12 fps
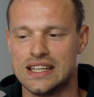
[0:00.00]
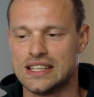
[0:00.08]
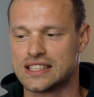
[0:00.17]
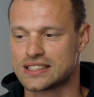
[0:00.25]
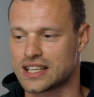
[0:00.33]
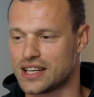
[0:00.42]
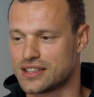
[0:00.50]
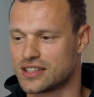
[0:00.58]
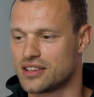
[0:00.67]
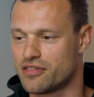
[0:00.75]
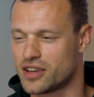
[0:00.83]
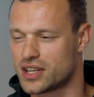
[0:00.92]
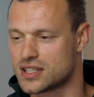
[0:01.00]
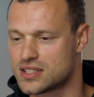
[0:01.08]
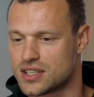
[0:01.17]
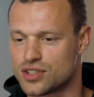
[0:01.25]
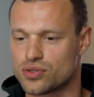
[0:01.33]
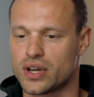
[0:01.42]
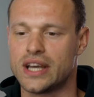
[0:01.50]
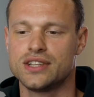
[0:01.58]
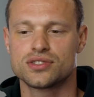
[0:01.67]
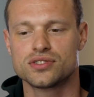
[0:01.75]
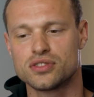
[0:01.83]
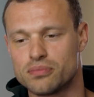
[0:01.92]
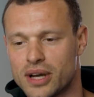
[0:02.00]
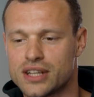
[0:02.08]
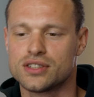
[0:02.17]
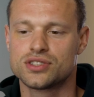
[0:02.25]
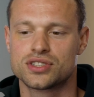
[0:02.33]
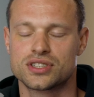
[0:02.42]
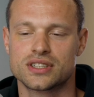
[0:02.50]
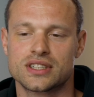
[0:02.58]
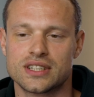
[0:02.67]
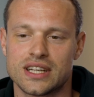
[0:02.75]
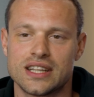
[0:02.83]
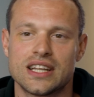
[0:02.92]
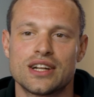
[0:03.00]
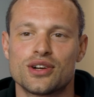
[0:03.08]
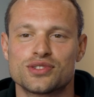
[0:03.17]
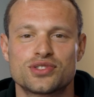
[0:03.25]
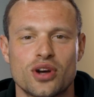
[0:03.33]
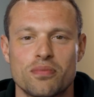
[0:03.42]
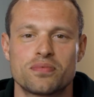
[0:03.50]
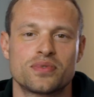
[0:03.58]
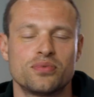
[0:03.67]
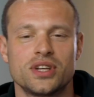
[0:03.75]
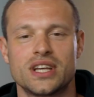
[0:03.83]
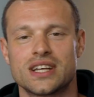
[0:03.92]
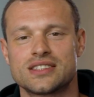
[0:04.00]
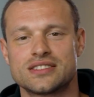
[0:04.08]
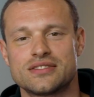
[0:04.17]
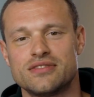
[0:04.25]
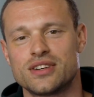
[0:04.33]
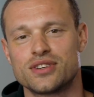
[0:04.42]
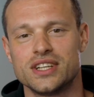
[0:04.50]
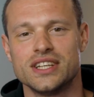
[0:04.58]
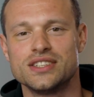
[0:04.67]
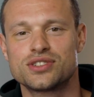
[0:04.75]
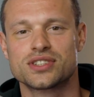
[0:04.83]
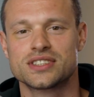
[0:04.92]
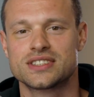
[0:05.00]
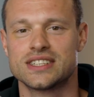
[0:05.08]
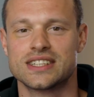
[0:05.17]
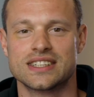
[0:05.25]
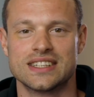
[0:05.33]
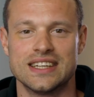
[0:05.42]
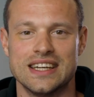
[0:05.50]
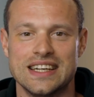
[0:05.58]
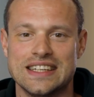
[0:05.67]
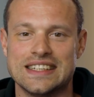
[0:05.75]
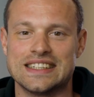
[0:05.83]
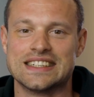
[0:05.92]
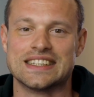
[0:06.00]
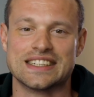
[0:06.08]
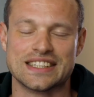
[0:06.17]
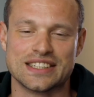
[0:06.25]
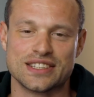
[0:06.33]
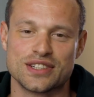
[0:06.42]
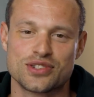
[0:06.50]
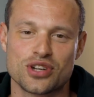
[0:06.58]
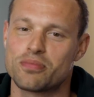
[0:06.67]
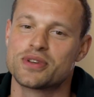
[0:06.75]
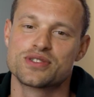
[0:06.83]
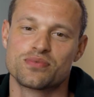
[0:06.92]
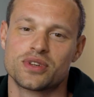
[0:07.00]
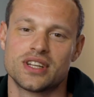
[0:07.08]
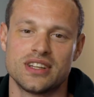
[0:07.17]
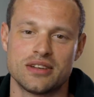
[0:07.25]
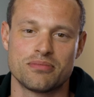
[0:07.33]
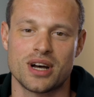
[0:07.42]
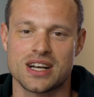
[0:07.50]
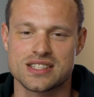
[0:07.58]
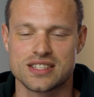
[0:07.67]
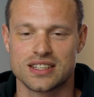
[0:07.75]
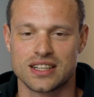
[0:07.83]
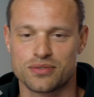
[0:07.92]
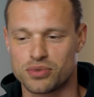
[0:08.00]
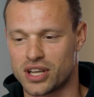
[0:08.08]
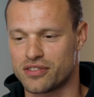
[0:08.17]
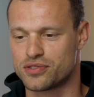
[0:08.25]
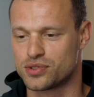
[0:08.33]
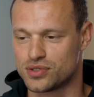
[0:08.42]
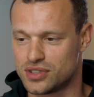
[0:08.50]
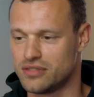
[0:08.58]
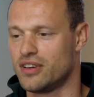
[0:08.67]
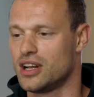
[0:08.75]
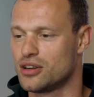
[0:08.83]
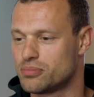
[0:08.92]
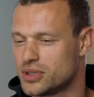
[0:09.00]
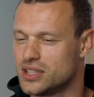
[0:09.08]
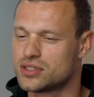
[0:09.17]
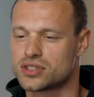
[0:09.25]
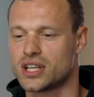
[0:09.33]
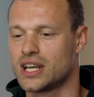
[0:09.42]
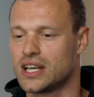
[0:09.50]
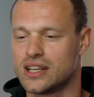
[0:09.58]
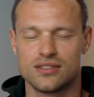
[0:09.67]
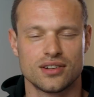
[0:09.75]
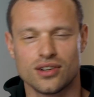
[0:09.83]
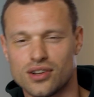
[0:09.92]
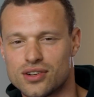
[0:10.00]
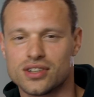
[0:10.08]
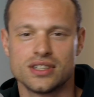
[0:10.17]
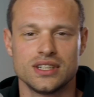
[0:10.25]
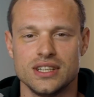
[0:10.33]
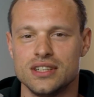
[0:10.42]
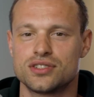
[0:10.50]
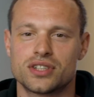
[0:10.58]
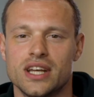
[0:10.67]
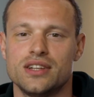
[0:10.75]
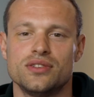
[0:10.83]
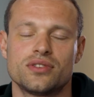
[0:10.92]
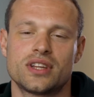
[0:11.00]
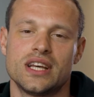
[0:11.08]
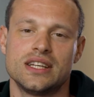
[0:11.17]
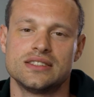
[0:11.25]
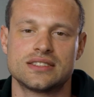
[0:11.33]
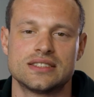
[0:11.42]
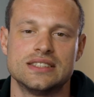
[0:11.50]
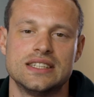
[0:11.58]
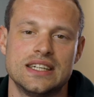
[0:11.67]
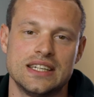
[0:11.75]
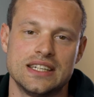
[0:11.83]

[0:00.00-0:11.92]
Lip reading: It's kind of a difficult situation to manage. And then on top, we get very interesting topics within the master that we have to develop each day, learn each day new things.